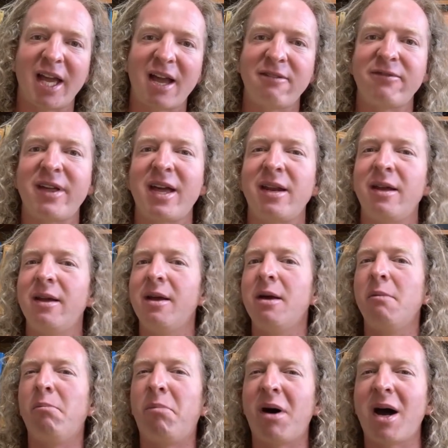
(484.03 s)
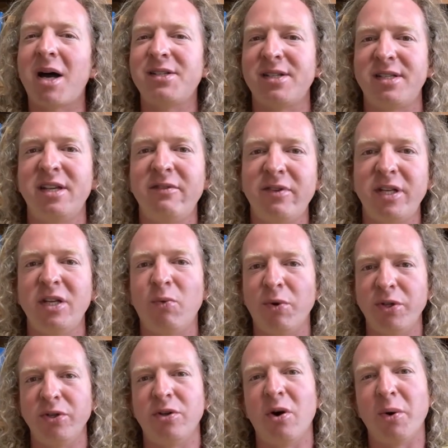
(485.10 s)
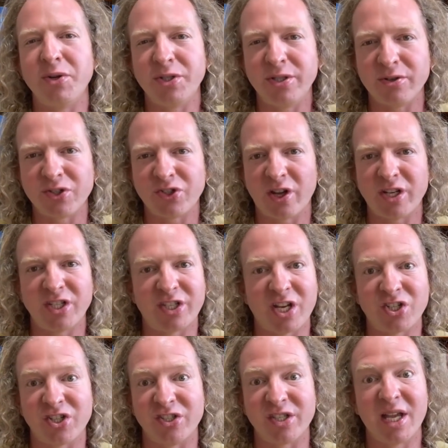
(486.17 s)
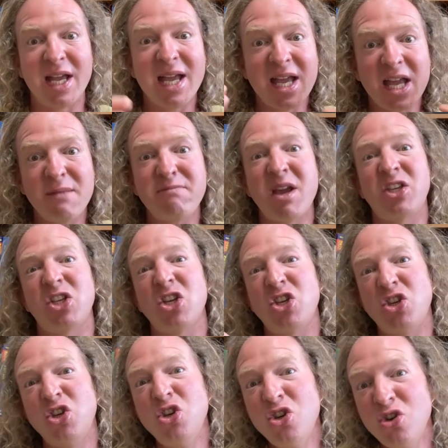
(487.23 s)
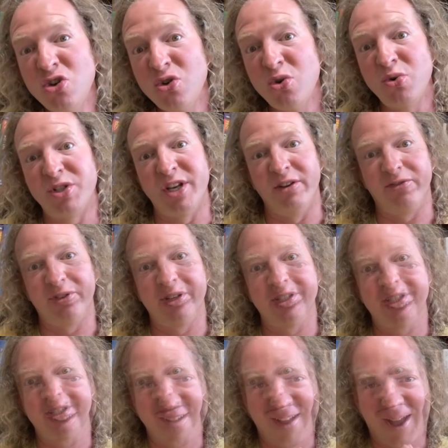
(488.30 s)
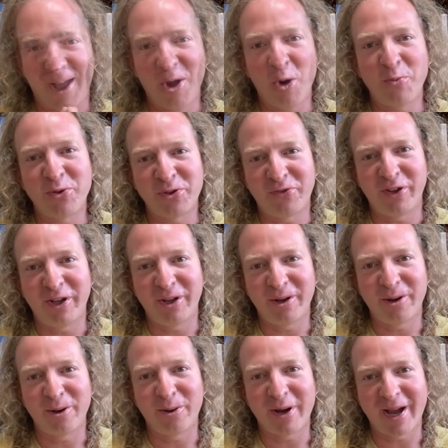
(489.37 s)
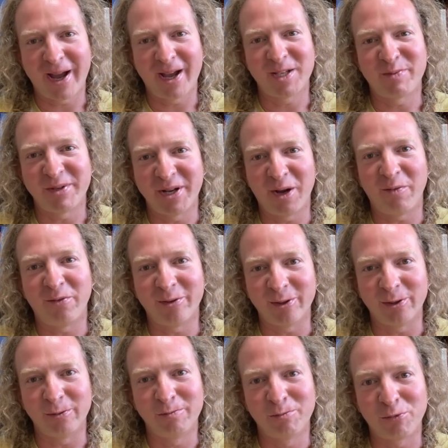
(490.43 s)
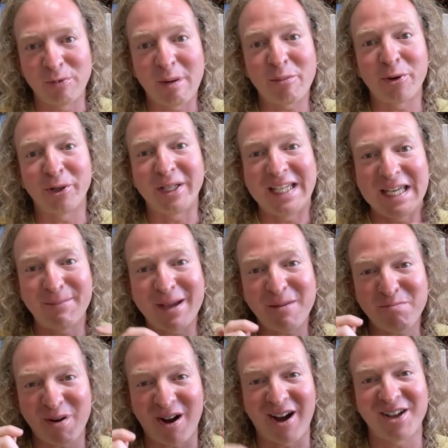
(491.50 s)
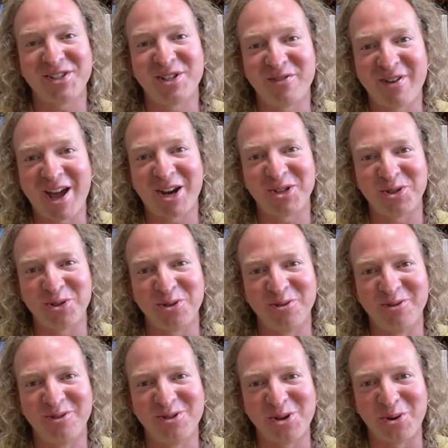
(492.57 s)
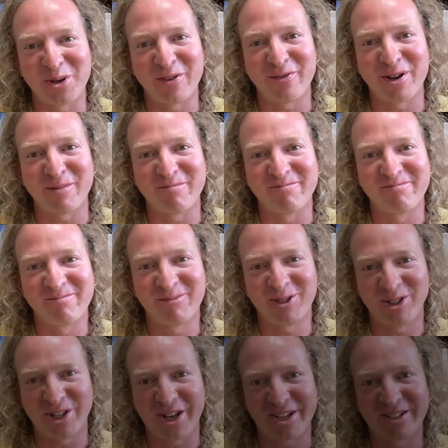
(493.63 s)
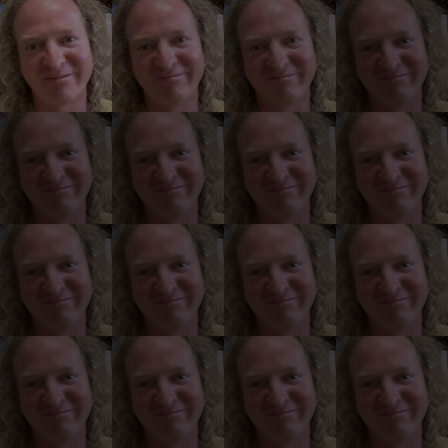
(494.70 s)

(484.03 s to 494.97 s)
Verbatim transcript: have that positivity when you go into your study sessions. It makes a huge difference. I hope this video has been helpful. Remember, keep a positive attitude. Don't give up. Good luck.